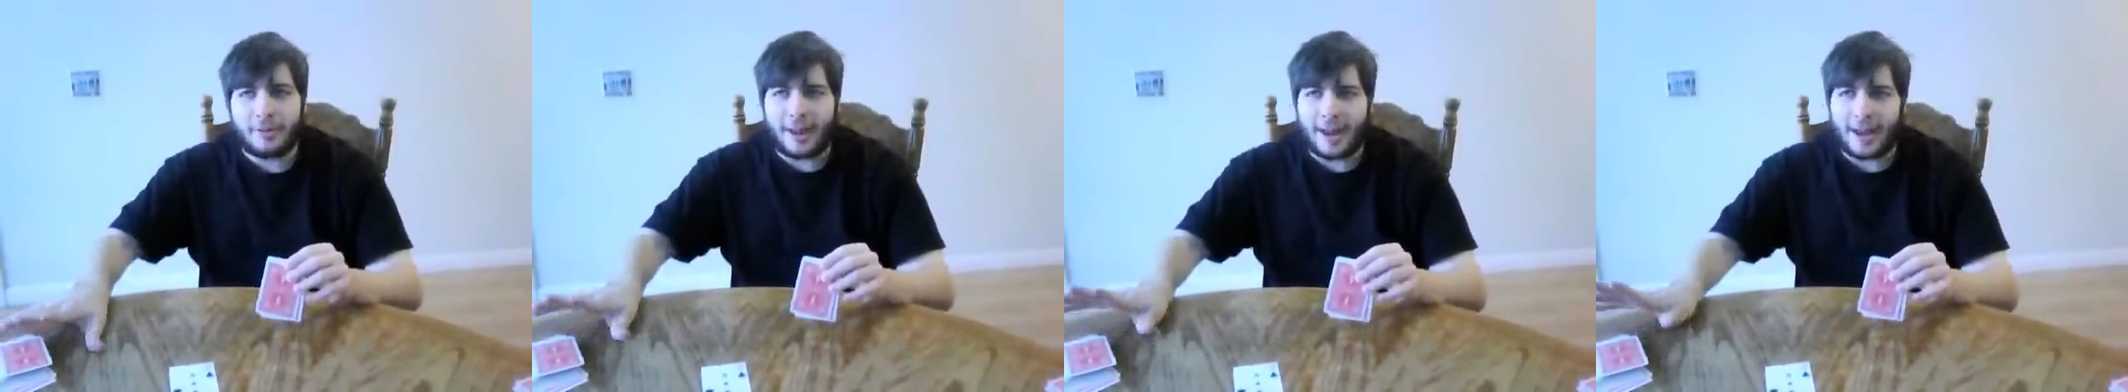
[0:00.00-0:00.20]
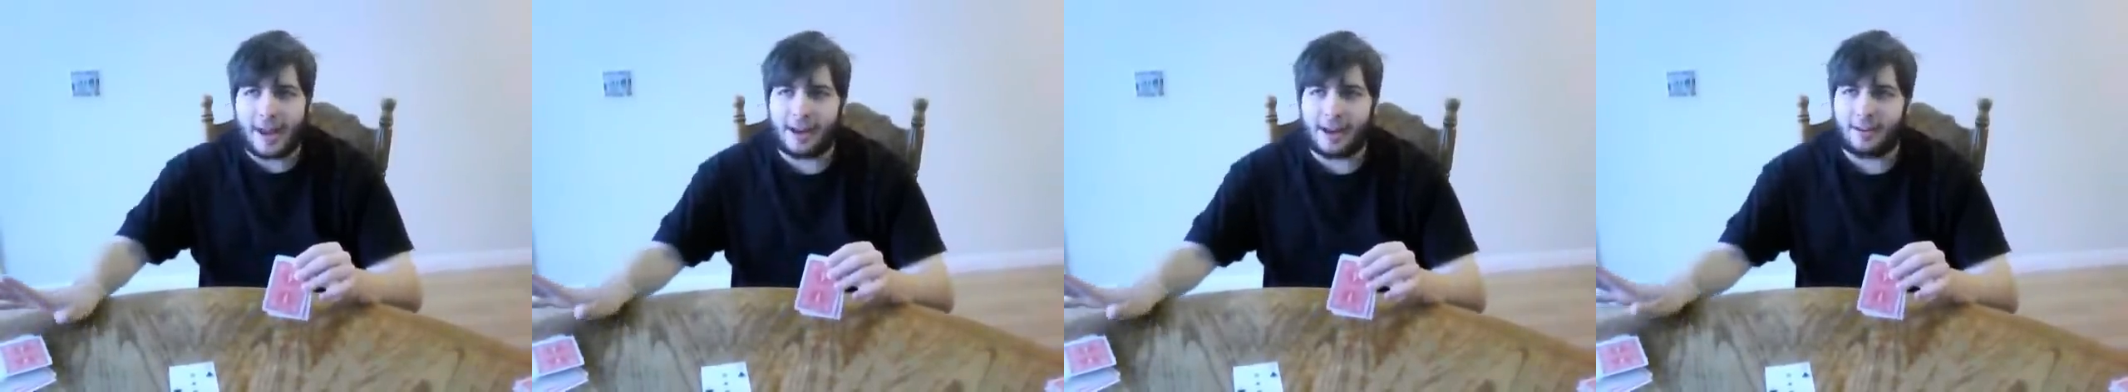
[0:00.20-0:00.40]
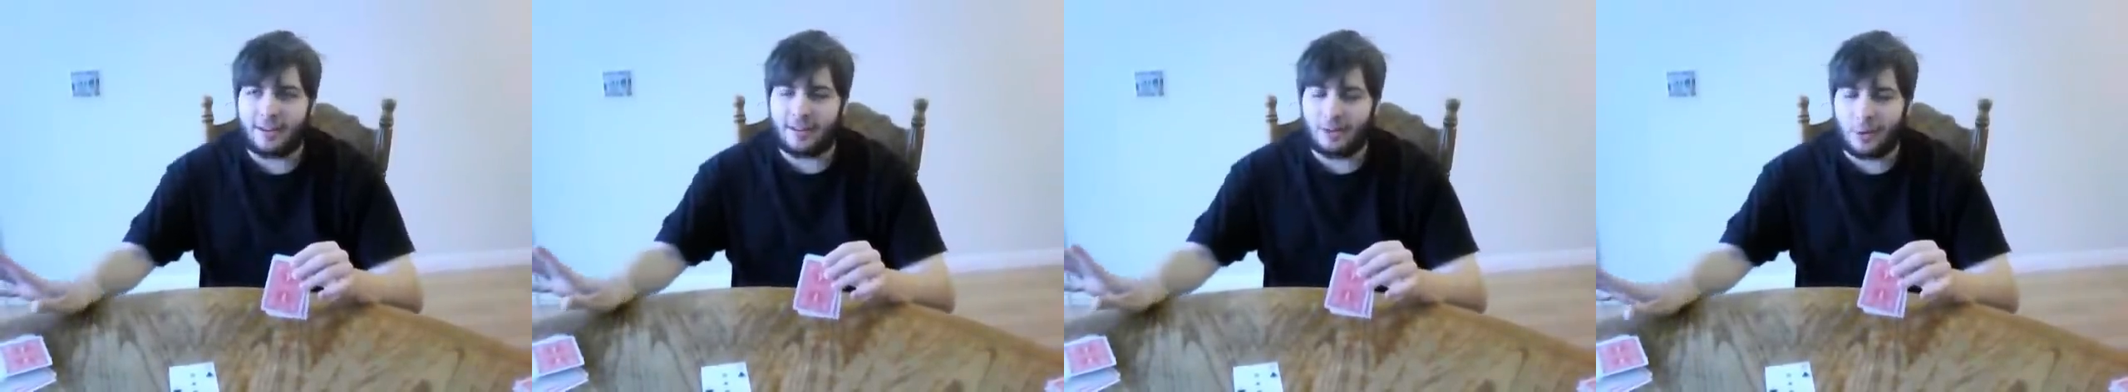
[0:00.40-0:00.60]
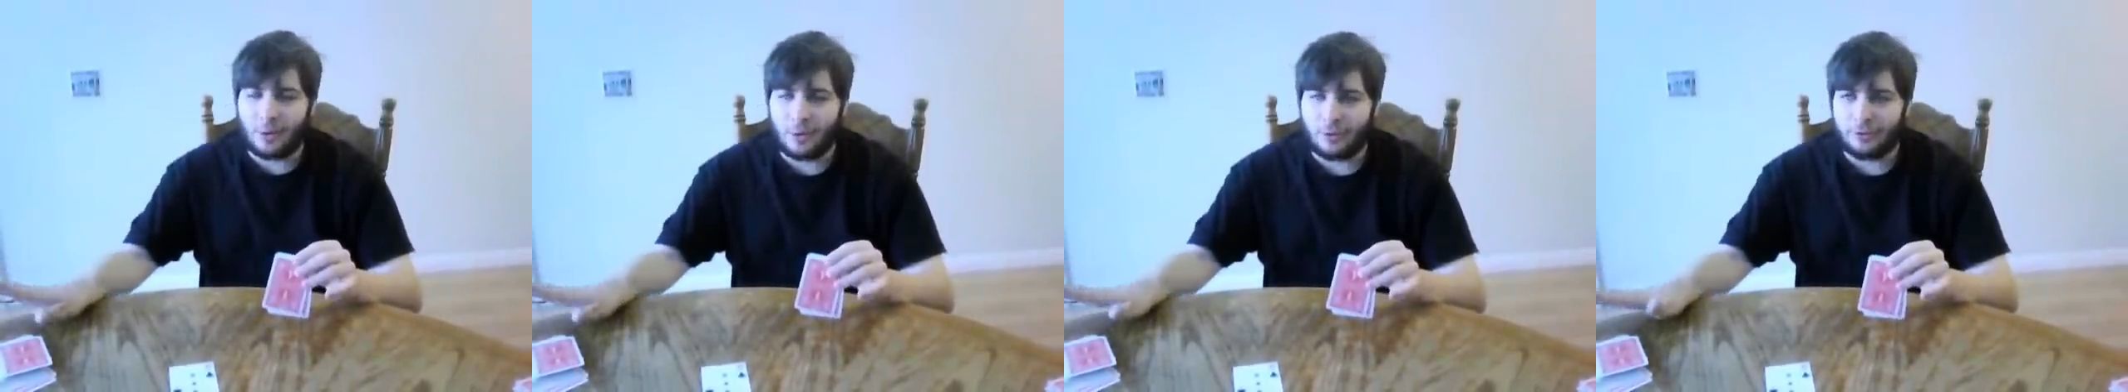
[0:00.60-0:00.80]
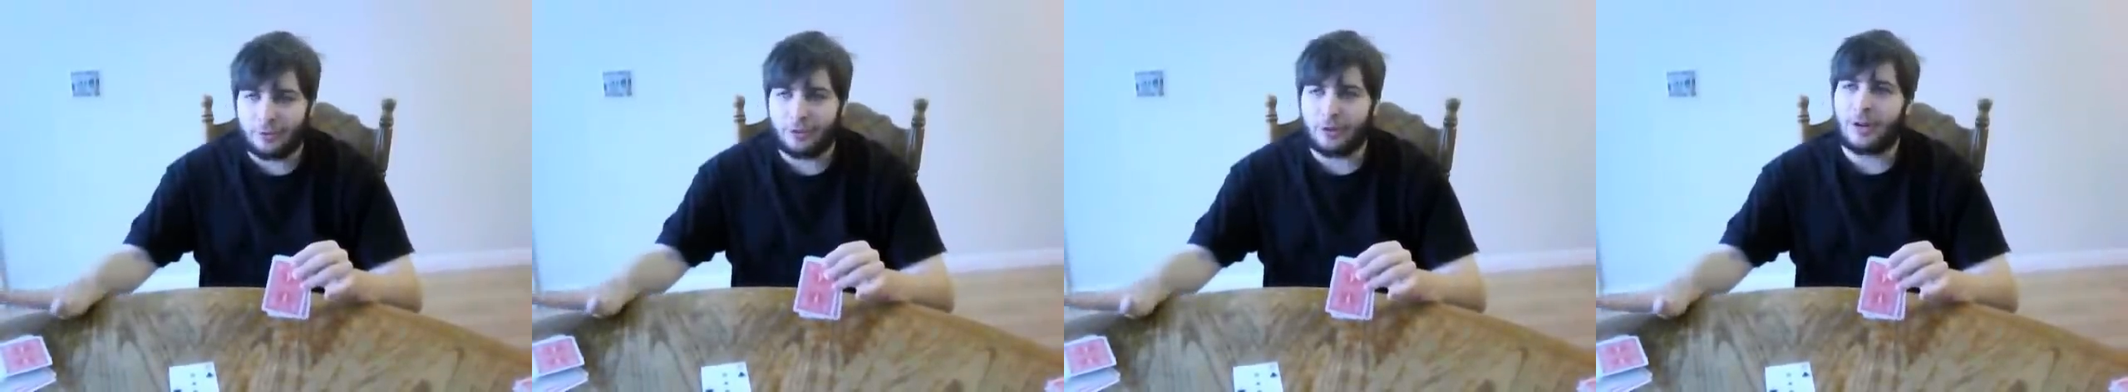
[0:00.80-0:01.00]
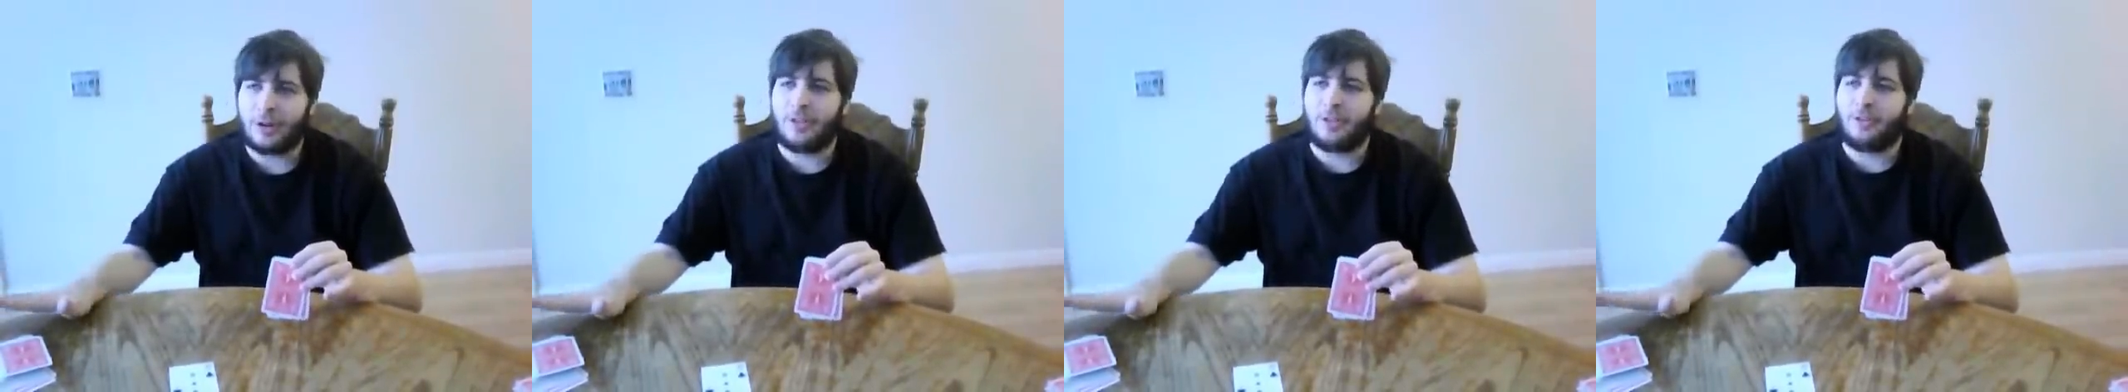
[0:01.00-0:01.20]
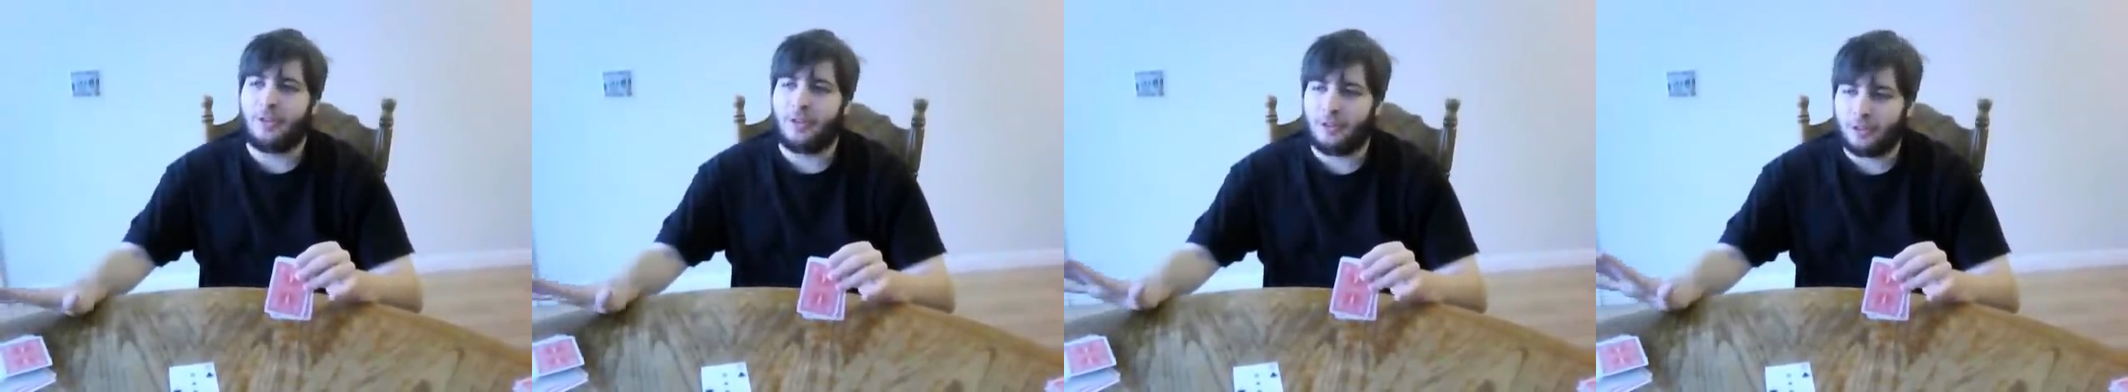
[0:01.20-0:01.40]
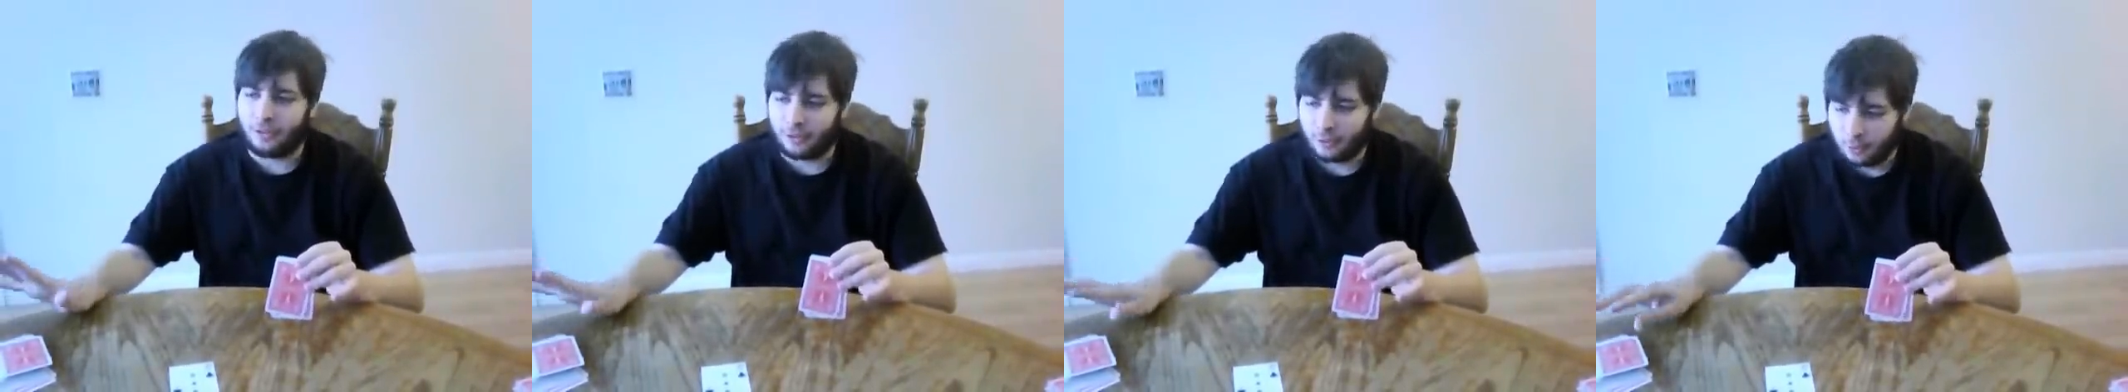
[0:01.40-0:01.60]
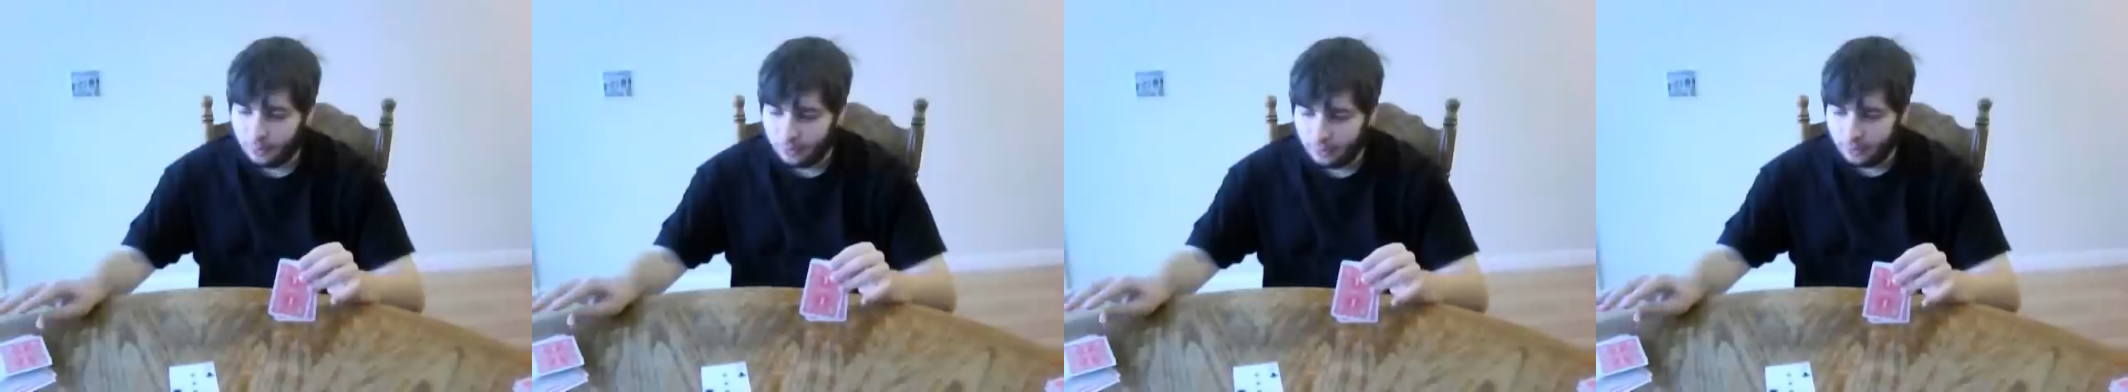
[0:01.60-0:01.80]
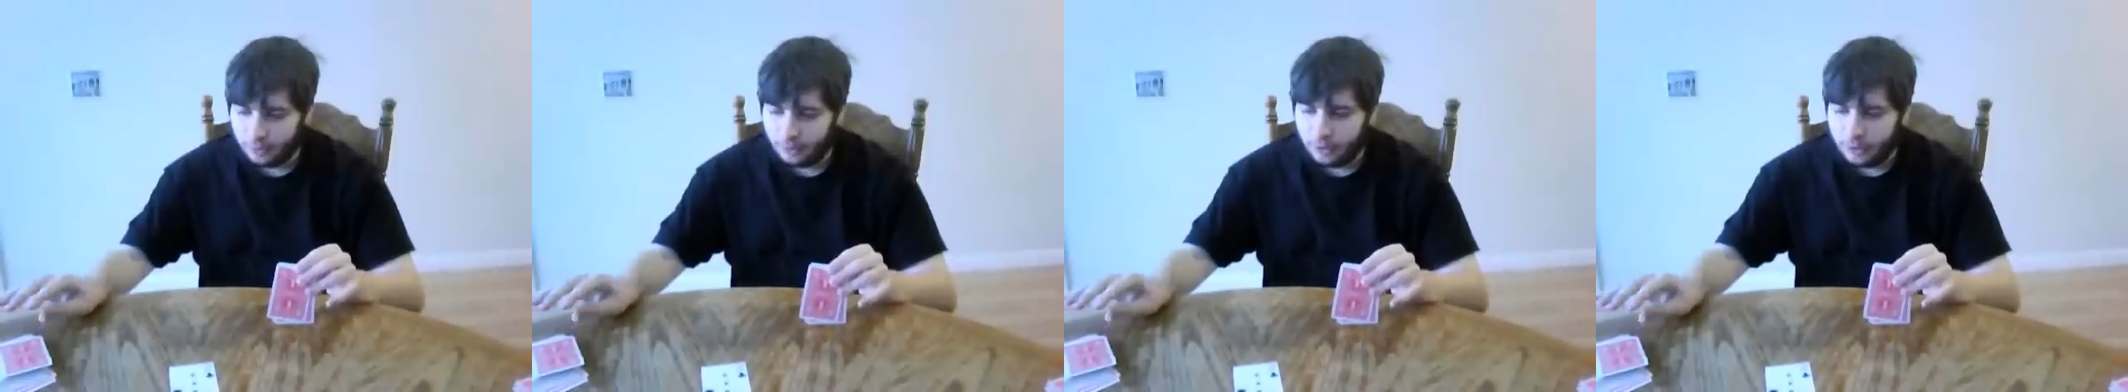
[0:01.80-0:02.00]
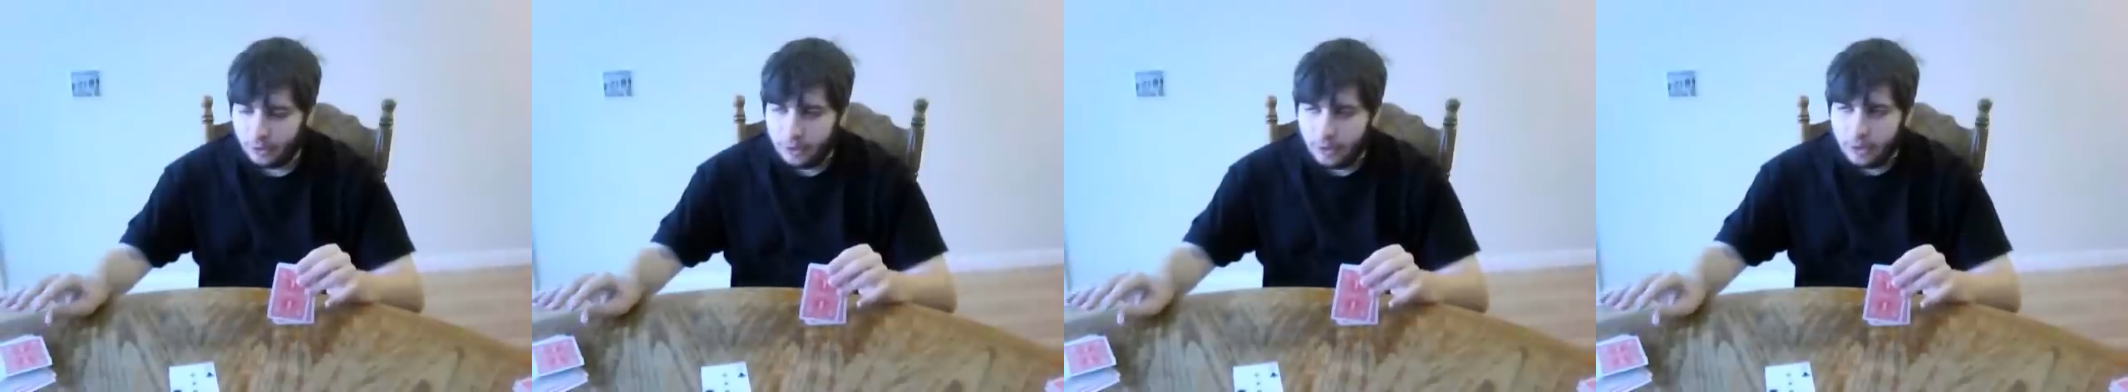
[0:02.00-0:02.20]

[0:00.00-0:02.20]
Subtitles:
the hand is over, and then you score.